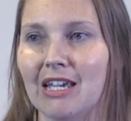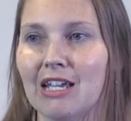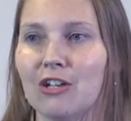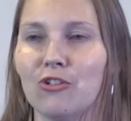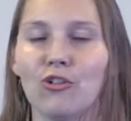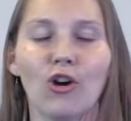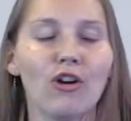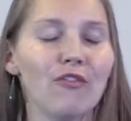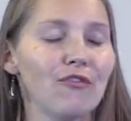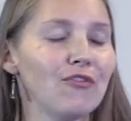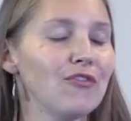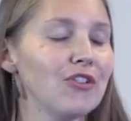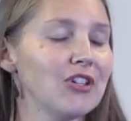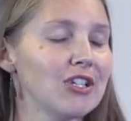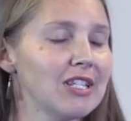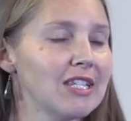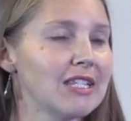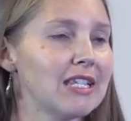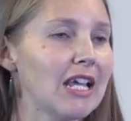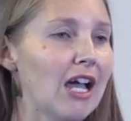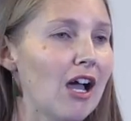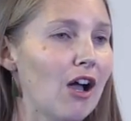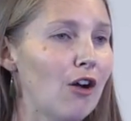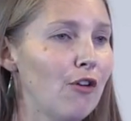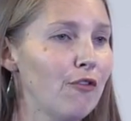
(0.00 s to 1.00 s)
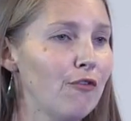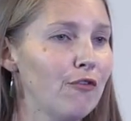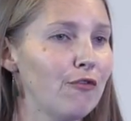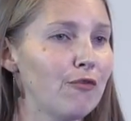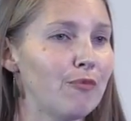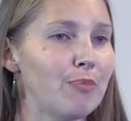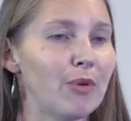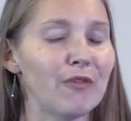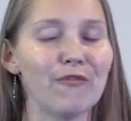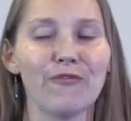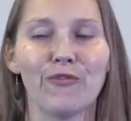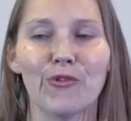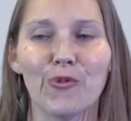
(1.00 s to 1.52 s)
Not for yourself,
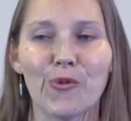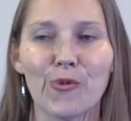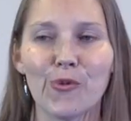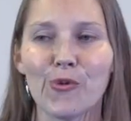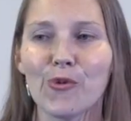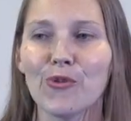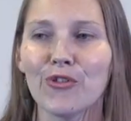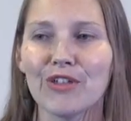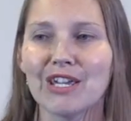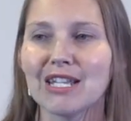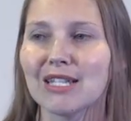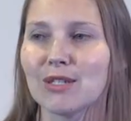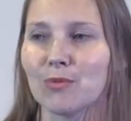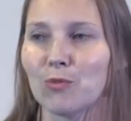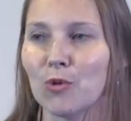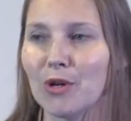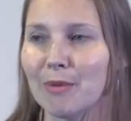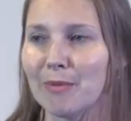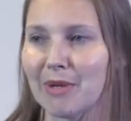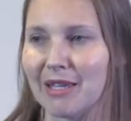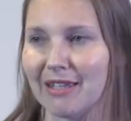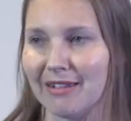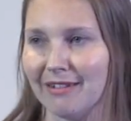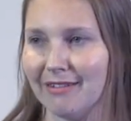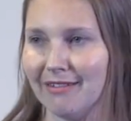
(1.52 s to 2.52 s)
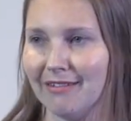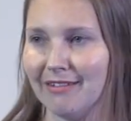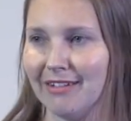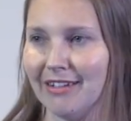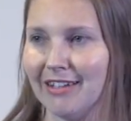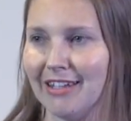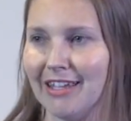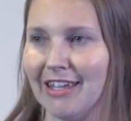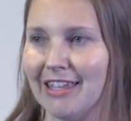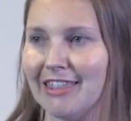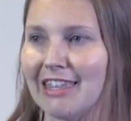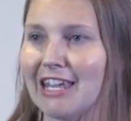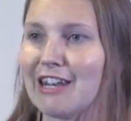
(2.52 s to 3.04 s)
but for all these women
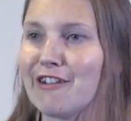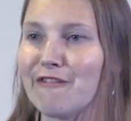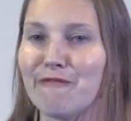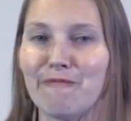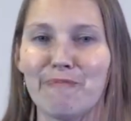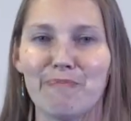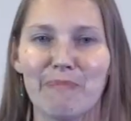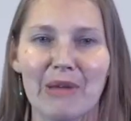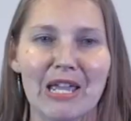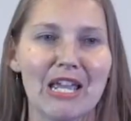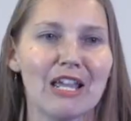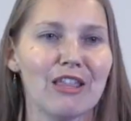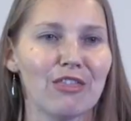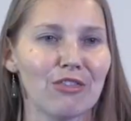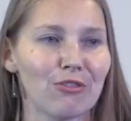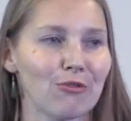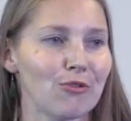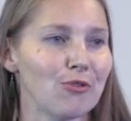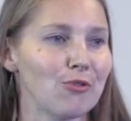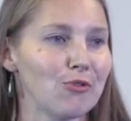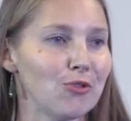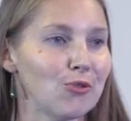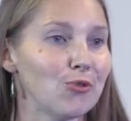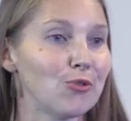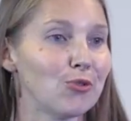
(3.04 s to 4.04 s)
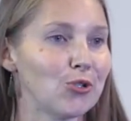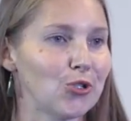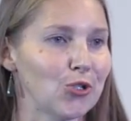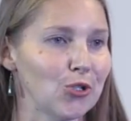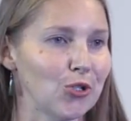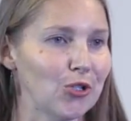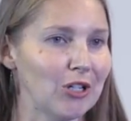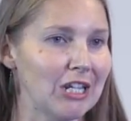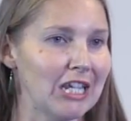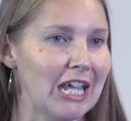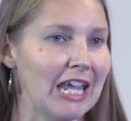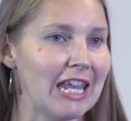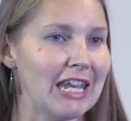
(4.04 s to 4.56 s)
that have been through your
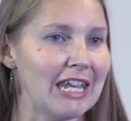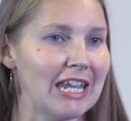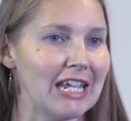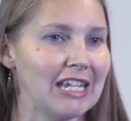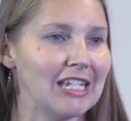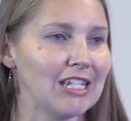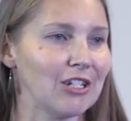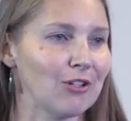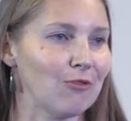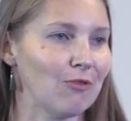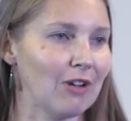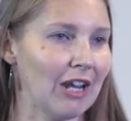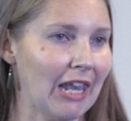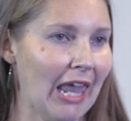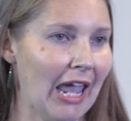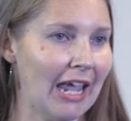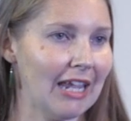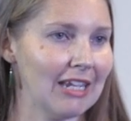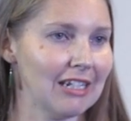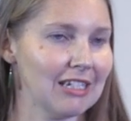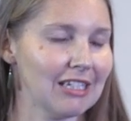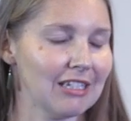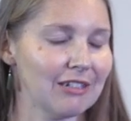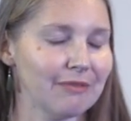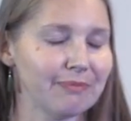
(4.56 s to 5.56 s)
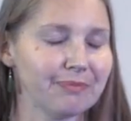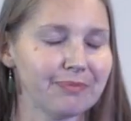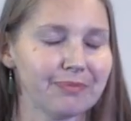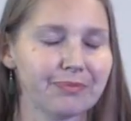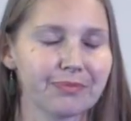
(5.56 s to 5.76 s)
journey and need to relate.